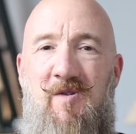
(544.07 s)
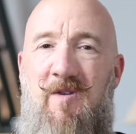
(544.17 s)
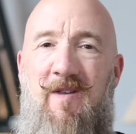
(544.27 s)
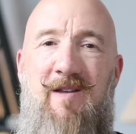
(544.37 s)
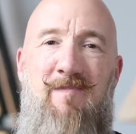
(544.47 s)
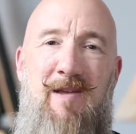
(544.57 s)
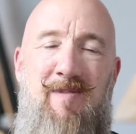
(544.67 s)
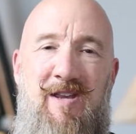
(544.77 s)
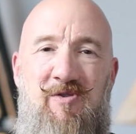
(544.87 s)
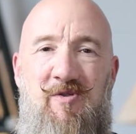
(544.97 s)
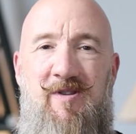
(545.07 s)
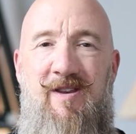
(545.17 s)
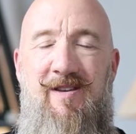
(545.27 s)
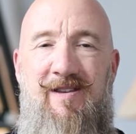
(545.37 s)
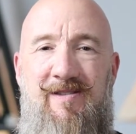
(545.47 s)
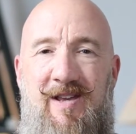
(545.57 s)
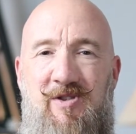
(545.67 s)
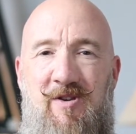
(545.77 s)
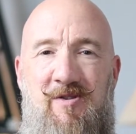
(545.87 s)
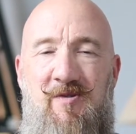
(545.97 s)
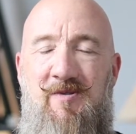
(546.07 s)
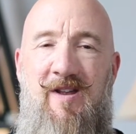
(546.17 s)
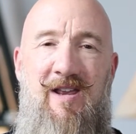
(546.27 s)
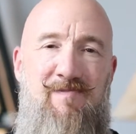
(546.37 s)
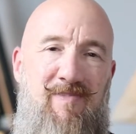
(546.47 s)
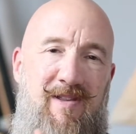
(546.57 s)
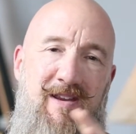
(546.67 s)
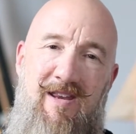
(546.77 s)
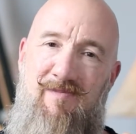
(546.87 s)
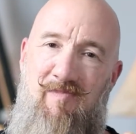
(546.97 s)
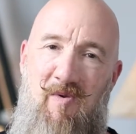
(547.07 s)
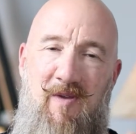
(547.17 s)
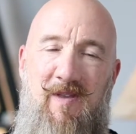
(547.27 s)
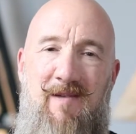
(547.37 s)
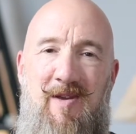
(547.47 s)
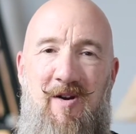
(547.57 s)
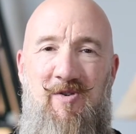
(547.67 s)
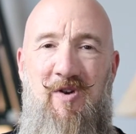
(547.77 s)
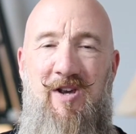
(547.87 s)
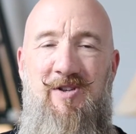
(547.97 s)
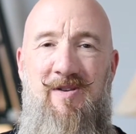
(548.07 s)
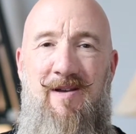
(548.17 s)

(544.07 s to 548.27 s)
you think might be interested in Intentional Tuesdays, please point them in our direction.